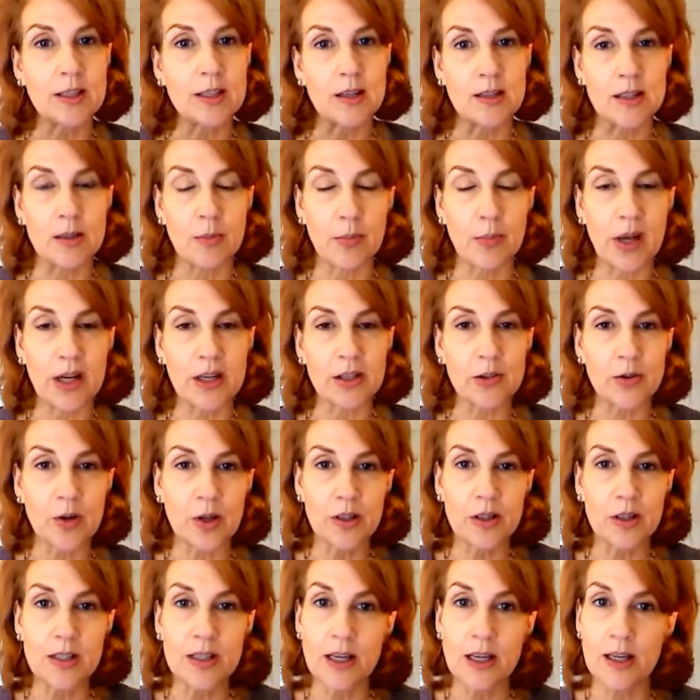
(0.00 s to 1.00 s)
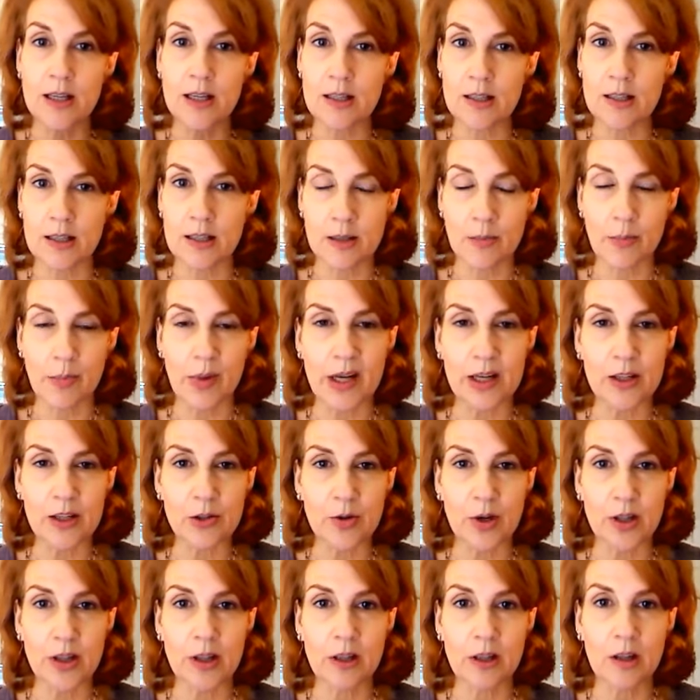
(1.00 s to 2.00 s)
Does it penetrate the skin? Does it
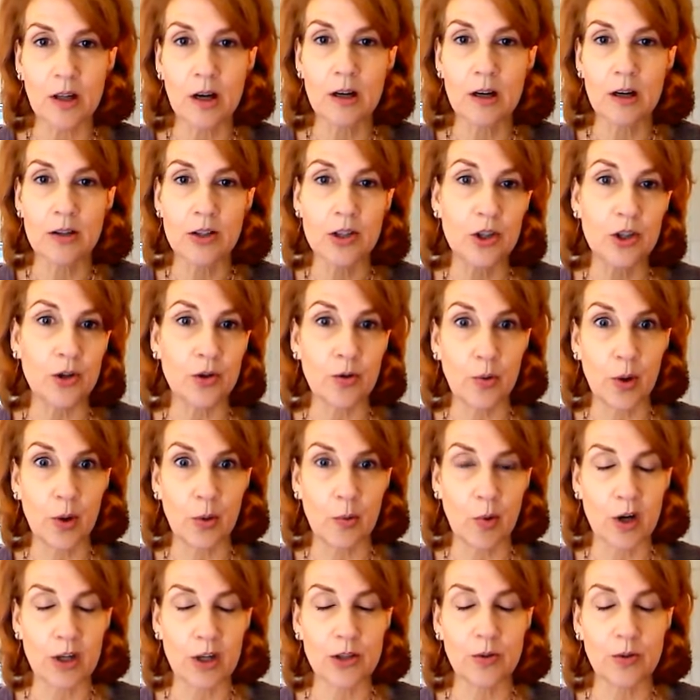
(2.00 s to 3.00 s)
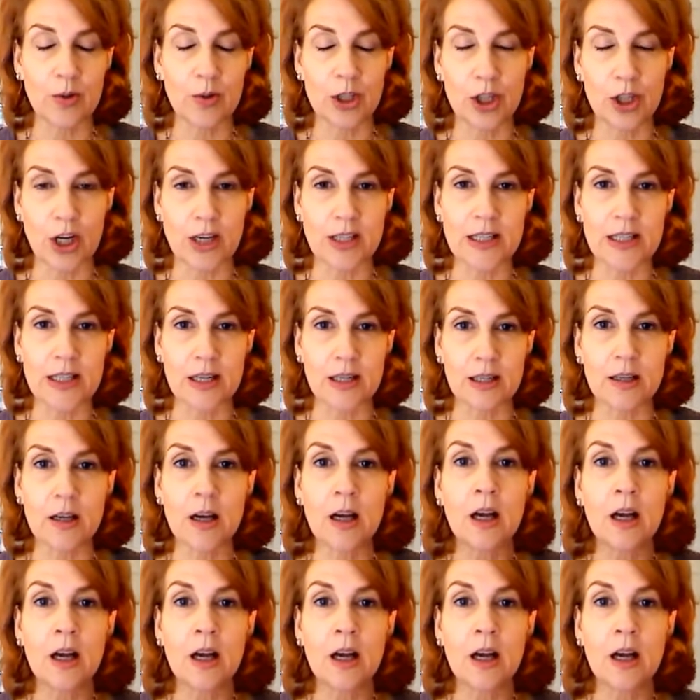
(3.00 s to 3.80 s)
penetrate the lungs? Do we want to ingest it?